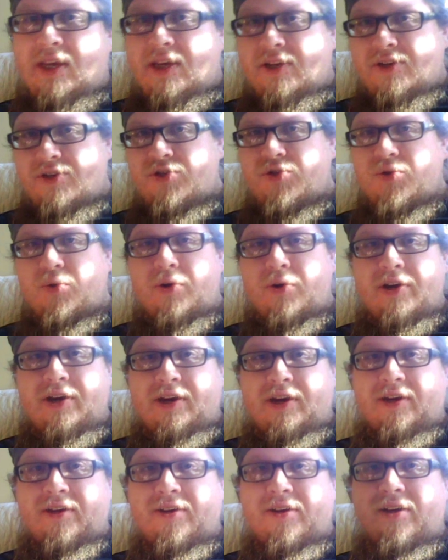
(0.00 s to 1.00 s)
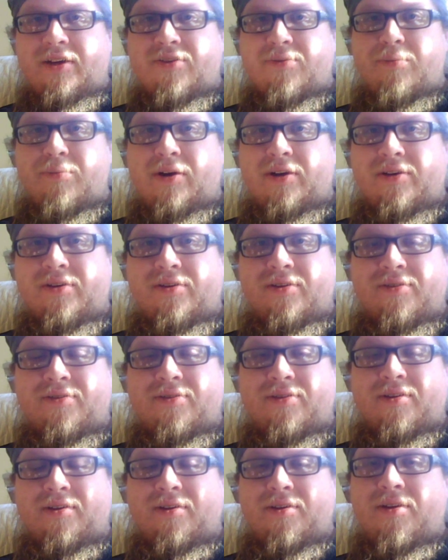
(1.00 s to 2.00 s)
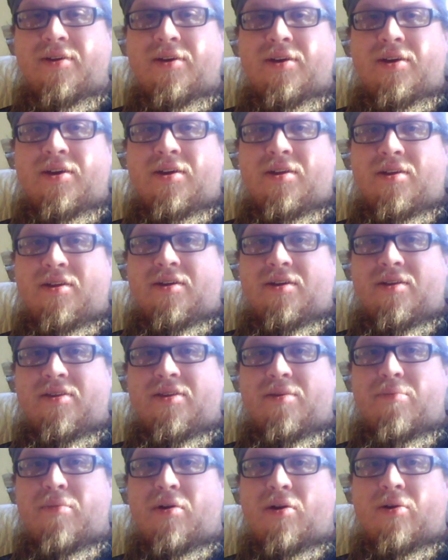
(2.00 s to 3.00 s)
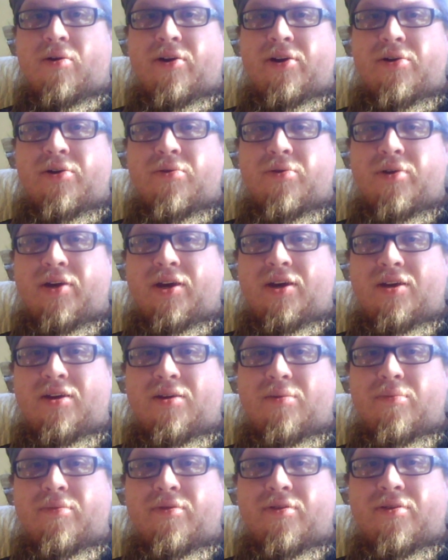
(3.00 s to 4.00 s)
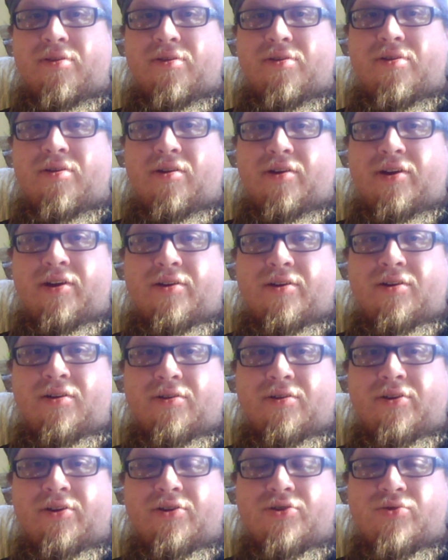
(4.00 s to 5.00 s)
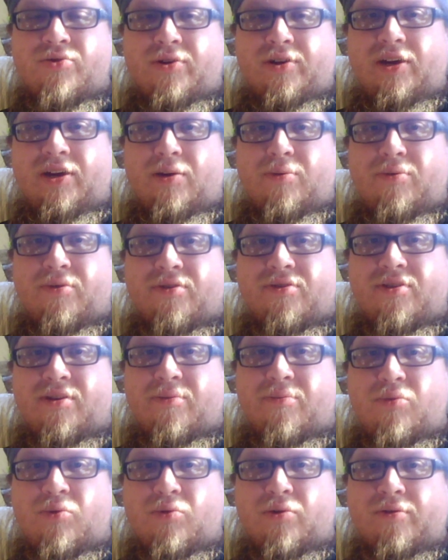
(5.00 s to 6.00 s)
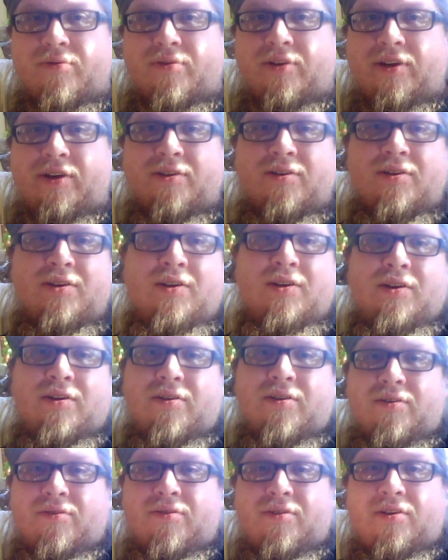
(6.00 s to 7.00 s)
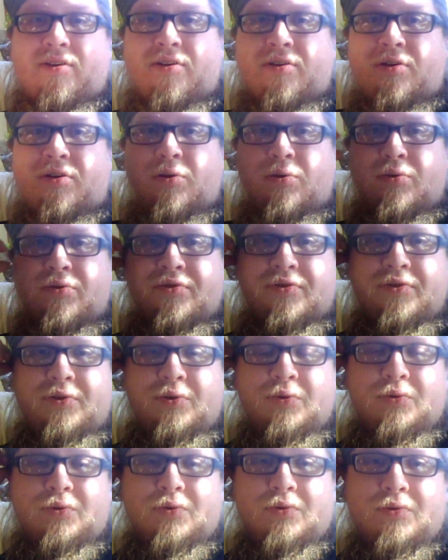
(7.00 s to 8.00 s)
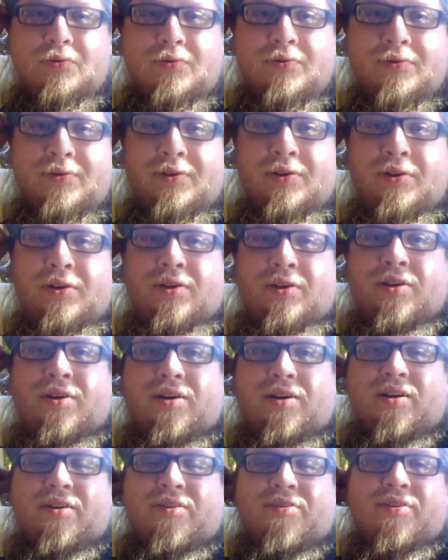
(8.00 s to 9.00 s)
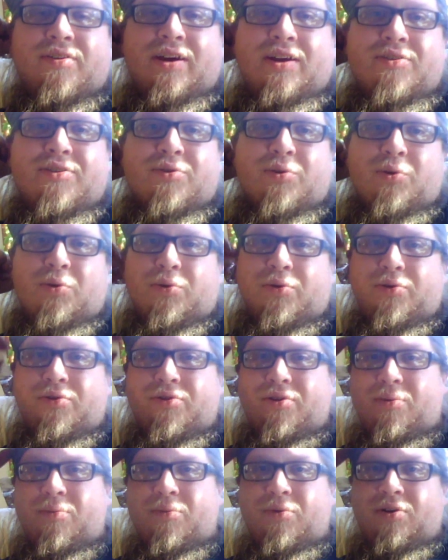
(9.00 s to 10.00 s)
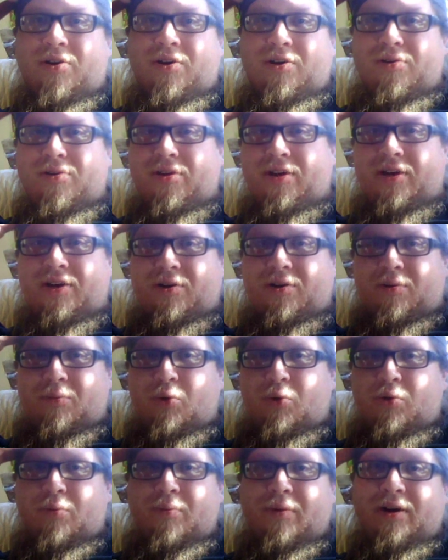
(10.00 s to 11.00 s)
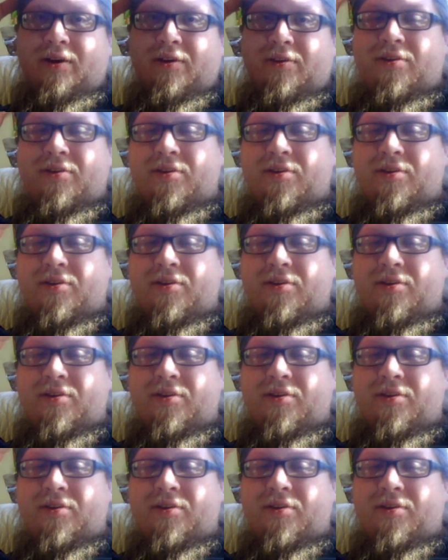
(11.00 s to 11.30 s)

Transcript: enjoying it as much as the Mario games and the Donkey Kong Country games, because I'm more of like, because old school side scrollers are more my